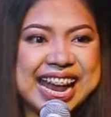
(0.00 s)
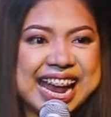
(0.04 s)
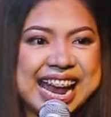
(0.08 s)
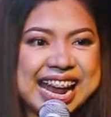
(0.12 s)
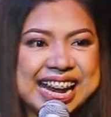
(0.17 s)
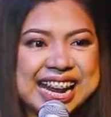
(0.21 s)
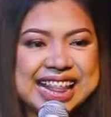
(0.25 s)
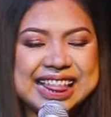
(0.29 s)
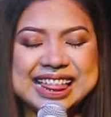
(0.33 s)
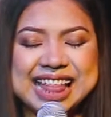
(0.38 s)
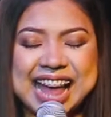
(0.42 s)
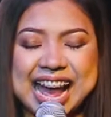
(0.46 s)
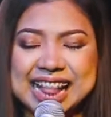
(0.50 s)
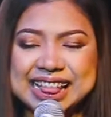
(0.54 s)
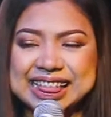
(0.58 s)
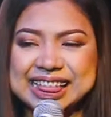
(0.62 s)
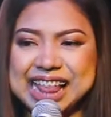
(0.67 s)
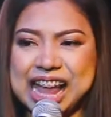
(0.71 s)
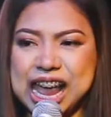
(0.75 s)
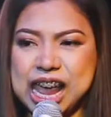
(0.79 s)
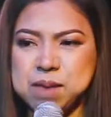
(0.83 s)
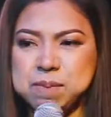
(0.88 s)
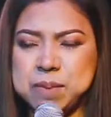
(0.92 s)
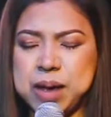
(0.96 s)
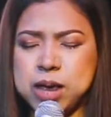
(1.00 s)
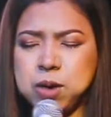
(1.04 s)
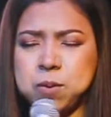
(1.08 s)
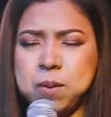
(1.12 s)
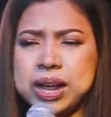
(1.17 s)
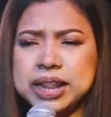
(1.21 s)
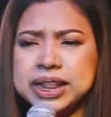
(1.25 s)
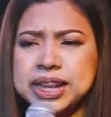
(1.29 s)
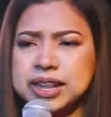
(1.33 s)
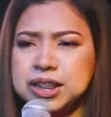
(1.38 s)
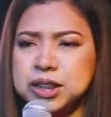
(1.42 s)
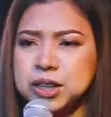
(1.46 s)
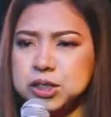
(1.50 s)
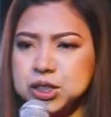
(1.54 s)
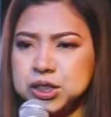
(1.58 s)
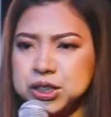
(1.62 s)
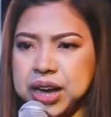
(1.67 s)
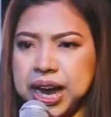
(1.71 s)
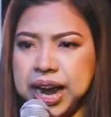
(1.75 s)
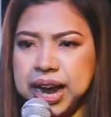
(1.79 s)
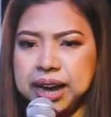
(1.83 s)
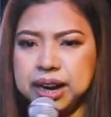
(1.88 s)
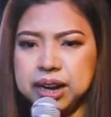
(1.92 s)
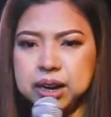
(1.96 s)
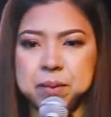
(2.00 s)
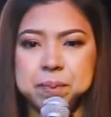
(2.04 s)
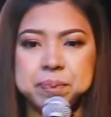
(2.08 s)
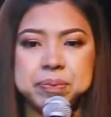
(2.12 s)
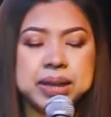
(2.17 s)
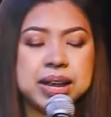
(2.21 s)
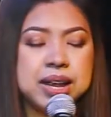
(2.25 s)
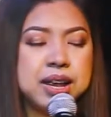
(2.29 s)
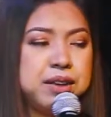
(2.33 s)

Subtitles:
And at that time, I wanted to share